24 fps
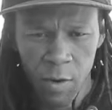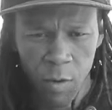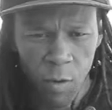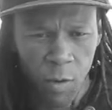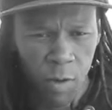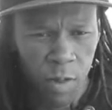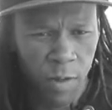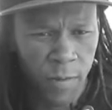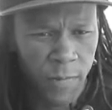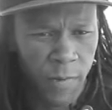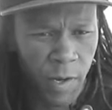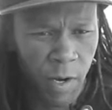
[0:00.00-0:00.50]

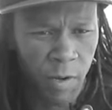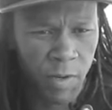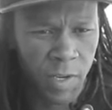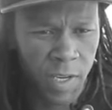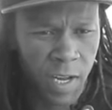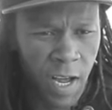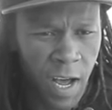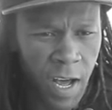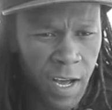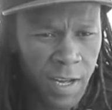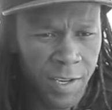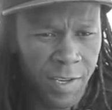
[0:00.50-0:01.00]
all of those
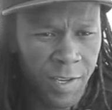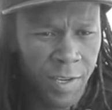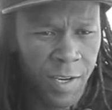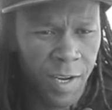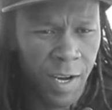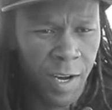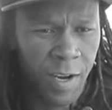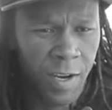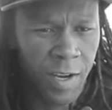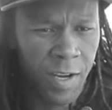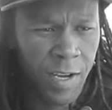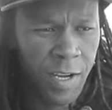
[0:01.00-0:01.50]
guys,
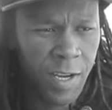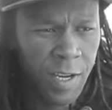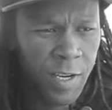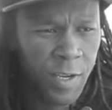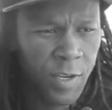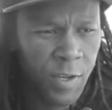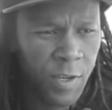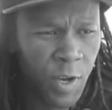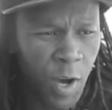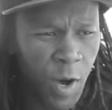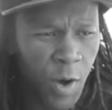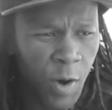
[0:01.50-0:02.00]

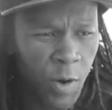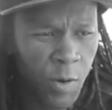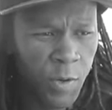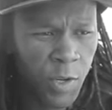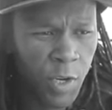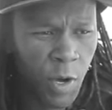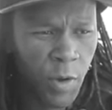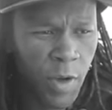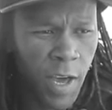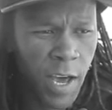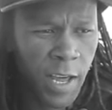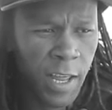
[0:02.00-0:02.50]
So
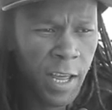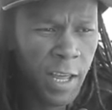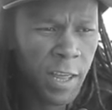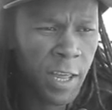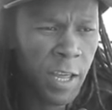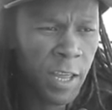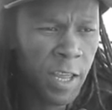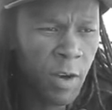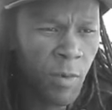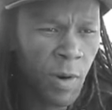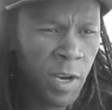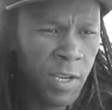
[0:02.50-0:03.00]

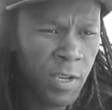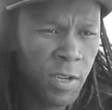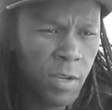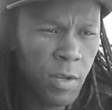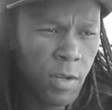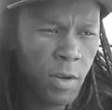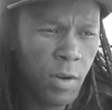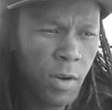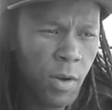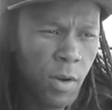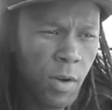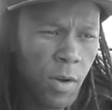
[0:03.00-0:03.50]
there was
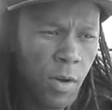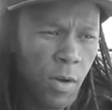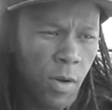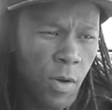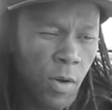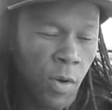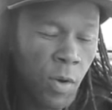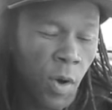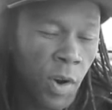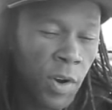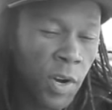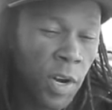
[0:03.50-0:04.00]

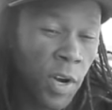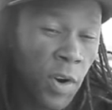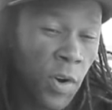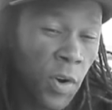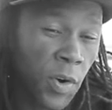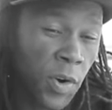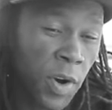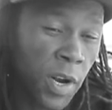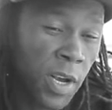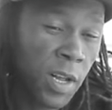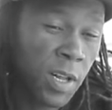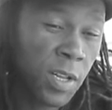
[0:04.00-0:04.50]
not a
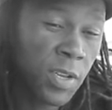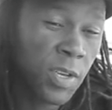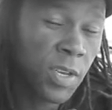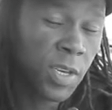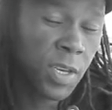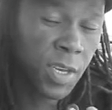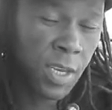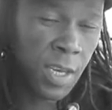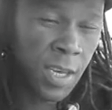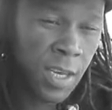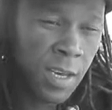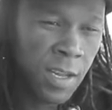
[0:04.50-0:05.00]
real
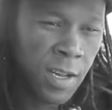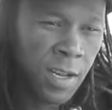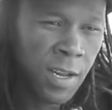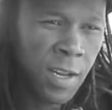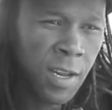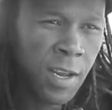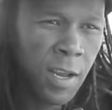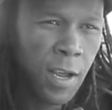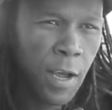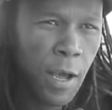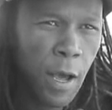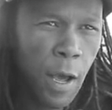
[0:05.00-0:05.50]
scene,
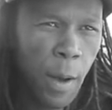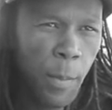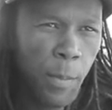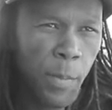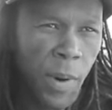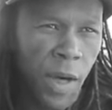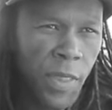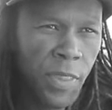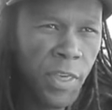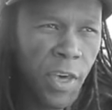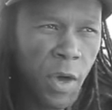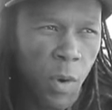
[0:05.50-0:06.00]

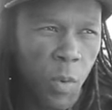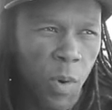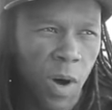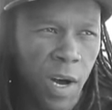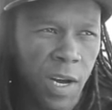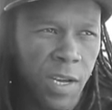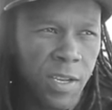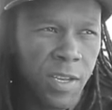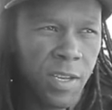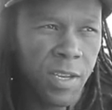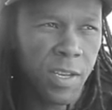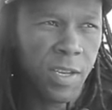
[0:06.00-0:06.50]
but there
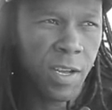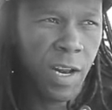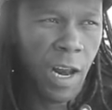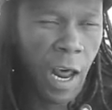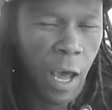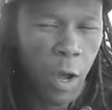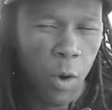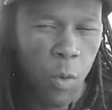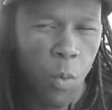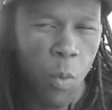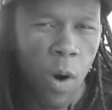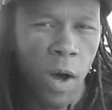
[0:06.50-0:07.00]
was
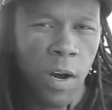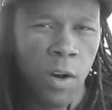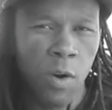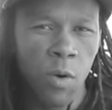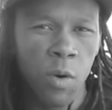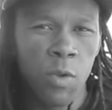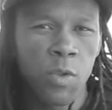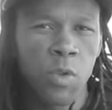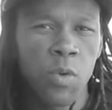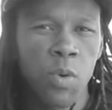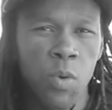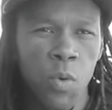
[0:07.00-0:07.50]
like 1
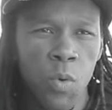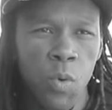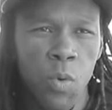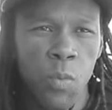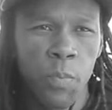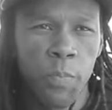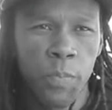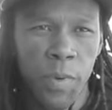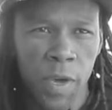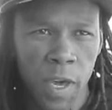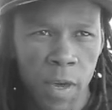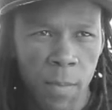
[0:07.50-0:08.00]
or 2
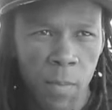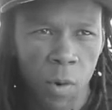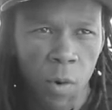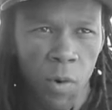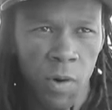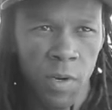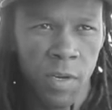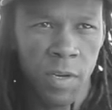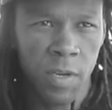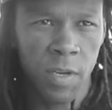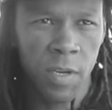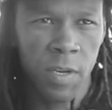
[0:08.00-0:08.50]

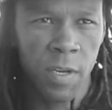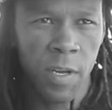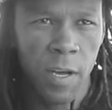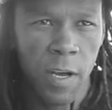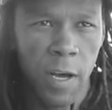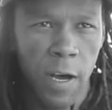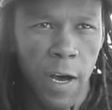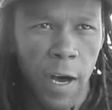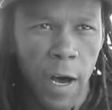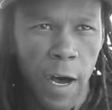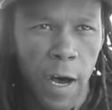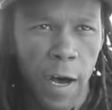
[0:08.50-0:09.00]
B-Boys
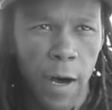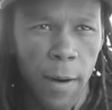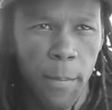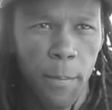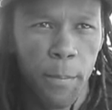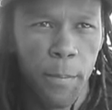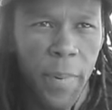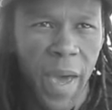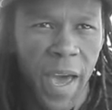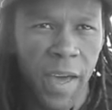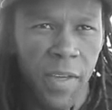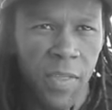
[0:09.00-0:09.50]

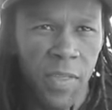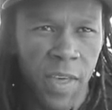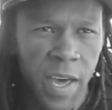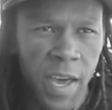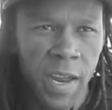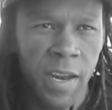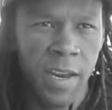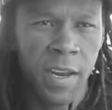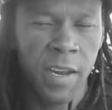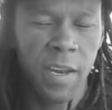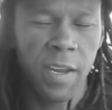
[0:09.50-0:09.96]
back then,